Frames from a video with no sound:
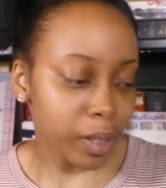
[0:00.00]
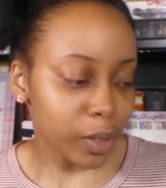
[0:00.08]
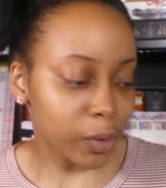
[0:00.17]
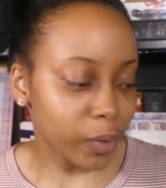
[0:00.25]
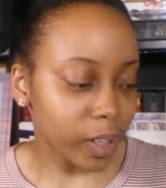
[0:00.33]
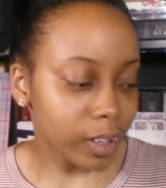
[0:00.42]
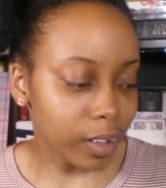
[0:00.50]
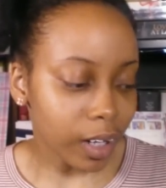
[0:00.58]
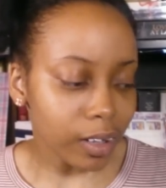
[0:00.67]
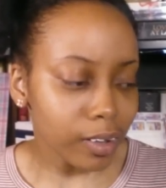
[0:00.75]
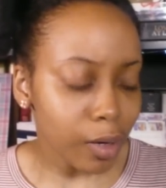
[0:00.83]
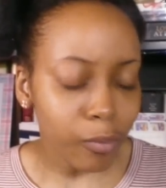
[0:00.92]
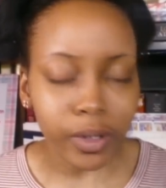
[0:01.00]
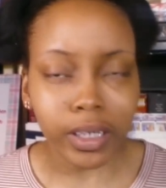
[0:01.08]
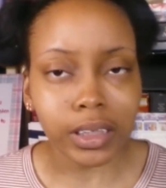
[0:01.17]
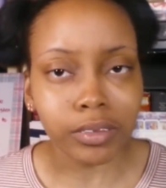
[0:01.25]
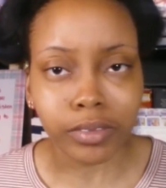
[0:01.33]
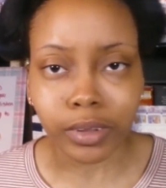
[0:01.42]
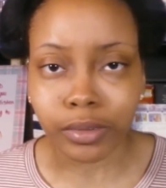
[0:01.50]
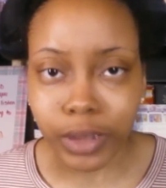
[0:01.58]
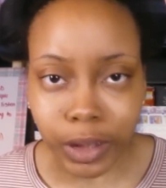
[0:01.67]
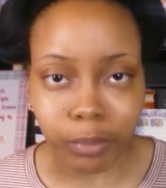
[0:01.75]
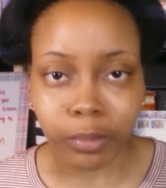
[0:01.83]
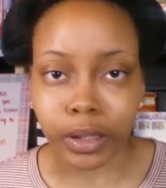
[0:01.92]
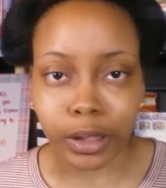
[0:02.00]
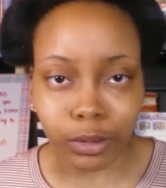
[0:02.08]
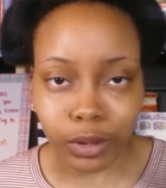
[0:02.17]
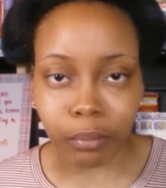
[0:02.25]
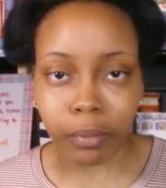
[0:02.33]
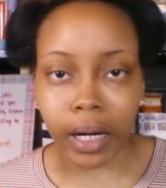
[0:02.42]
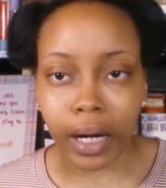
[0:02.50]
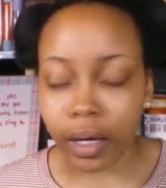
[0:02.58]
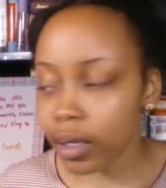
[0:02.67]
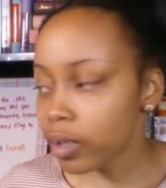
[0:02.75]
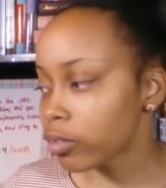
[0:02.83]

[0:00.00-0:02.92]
manicure and the color I'm wearing is a real cheap one that you can buy